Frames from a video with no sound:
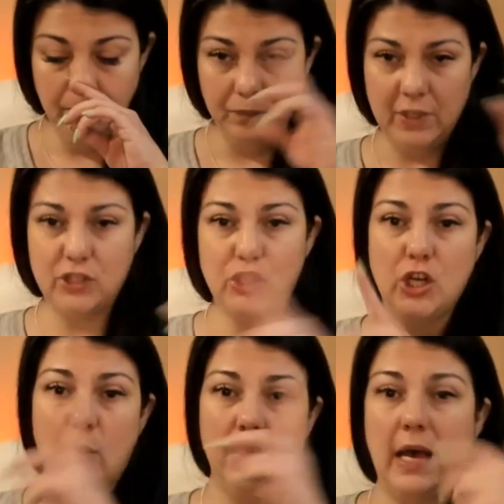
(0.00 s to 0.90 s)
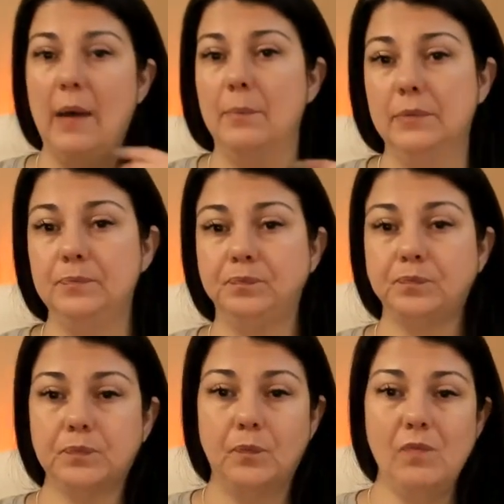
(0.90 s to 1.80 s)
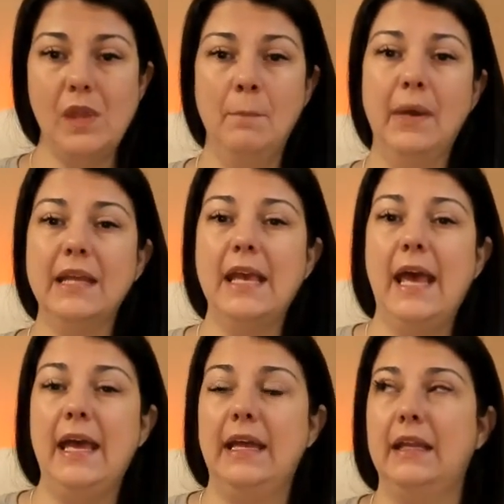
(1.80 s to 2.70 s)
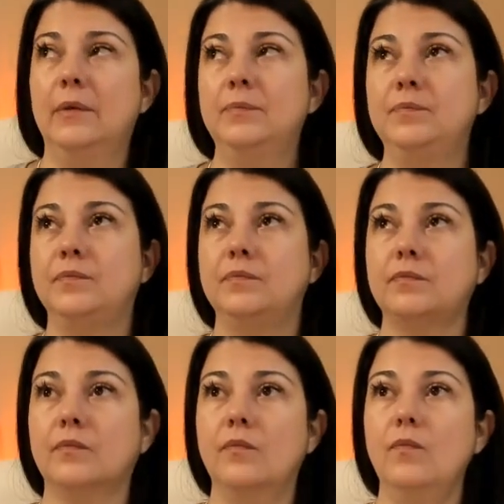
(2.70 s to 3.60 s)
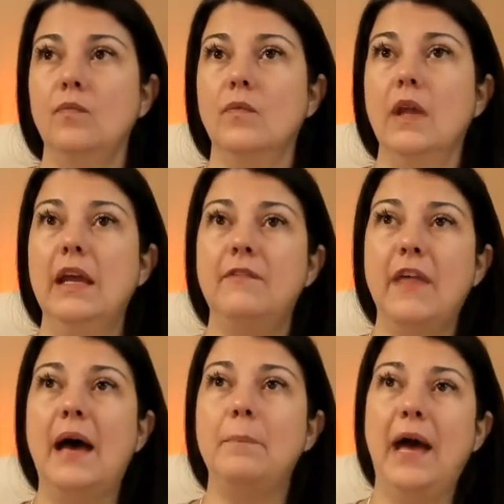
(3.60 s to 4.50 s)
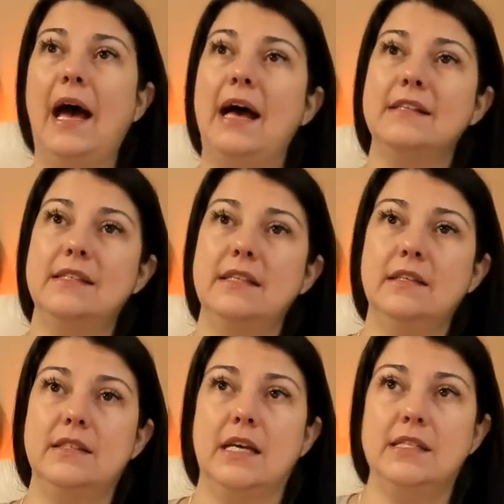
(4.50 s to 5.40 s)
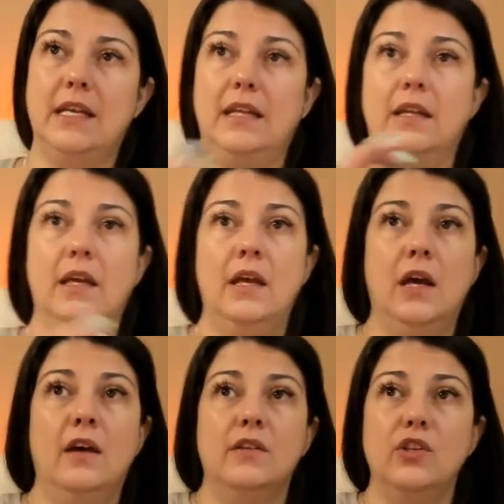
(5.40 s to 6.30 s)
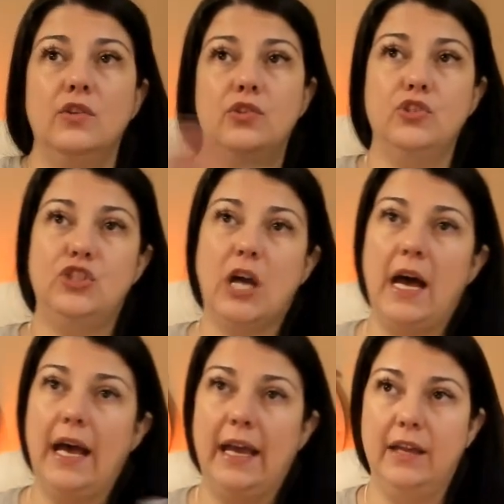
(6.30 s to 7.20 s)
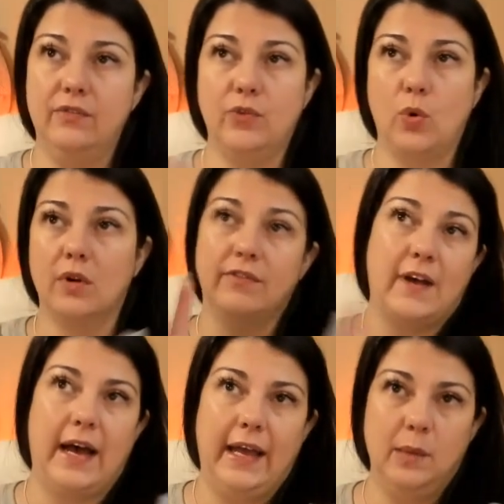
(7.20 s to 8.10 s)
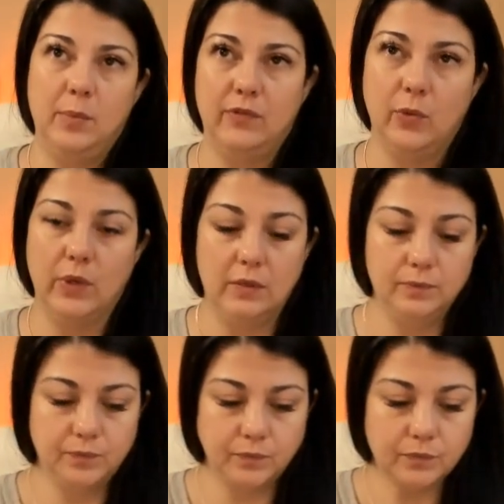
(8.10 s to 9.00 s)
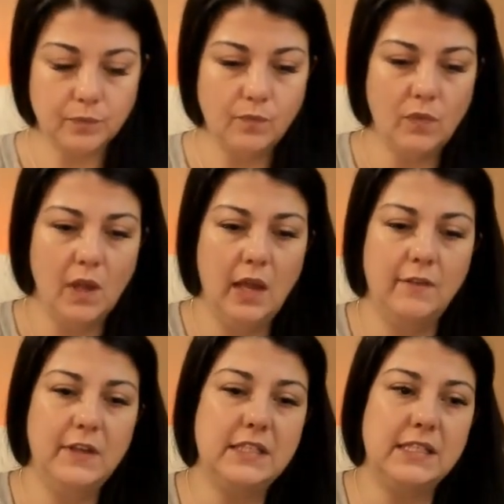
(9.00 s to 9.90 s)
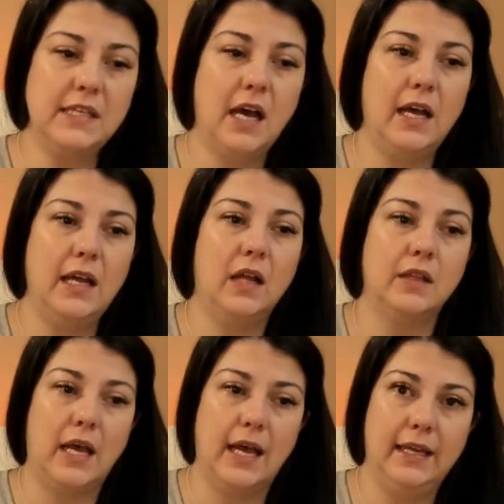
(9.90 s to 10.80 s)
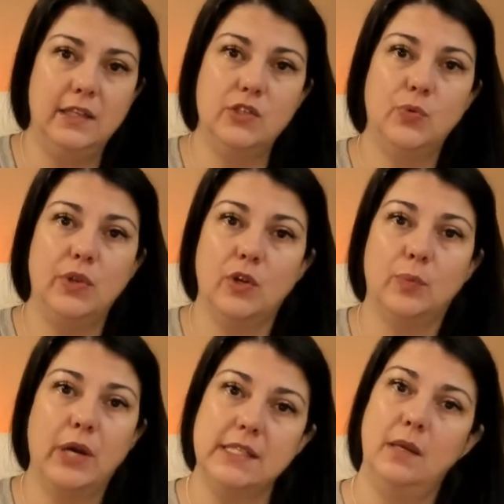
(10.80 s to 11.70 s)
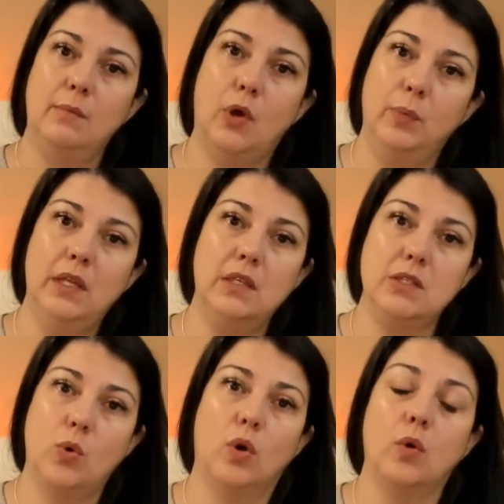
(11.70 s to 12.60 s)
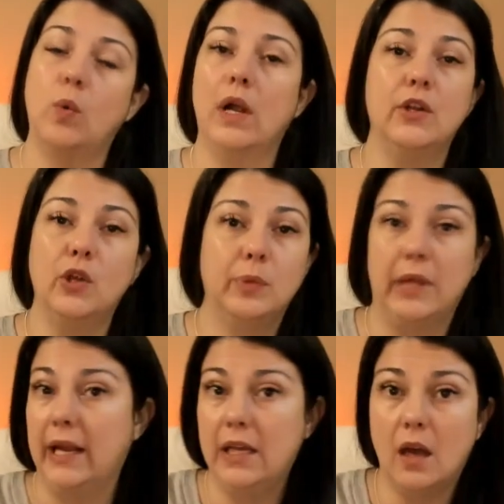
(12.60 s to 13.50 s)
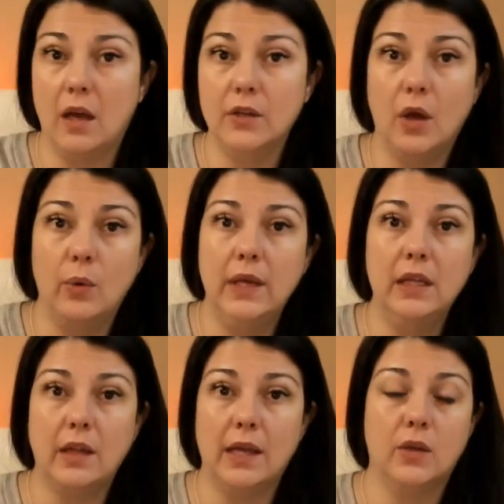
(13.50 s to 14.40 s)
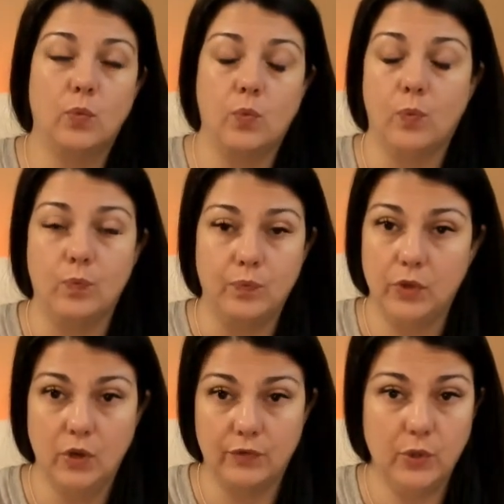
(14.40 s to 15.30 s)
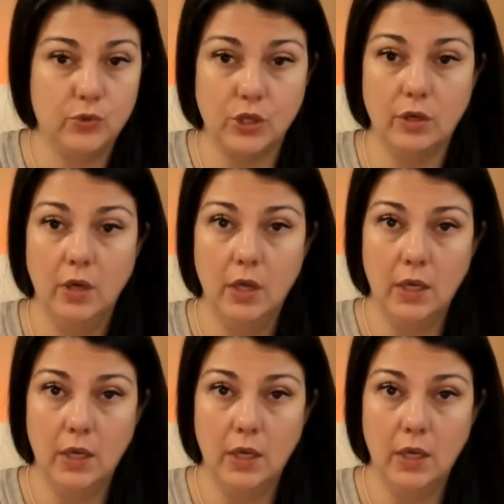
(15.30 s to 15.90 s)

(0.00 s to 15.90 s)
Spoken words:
that's showing up. But again, if that past doesn't jive or vibe, if you will, if it's not aligned with your present moment or where you're planning on going, like your future,